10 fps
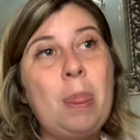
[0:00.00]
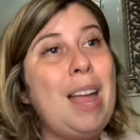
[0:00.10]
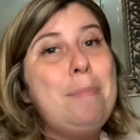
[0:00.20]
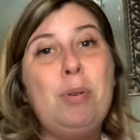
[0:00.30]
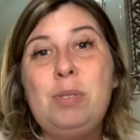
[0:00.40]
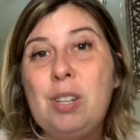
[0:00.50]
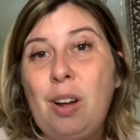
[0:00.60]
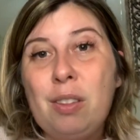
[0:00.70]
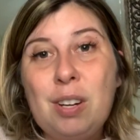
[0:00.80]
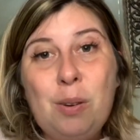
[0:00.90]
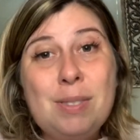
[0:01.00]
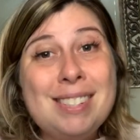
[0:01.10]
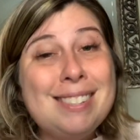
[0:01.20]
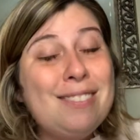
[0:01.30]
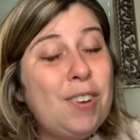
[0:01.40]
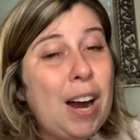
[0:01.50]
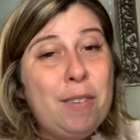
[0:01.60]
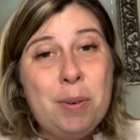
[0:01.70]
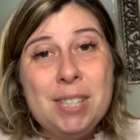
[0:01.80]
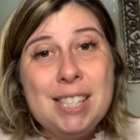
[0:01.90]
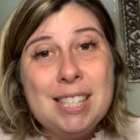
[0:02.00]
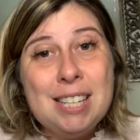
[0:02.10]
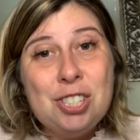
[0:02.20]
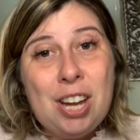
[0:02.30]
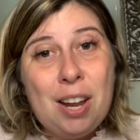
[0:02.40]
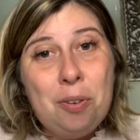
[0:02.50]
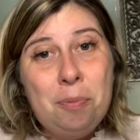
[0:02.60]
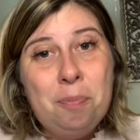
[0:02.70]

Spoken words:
I posted all the notes for everyone's channel,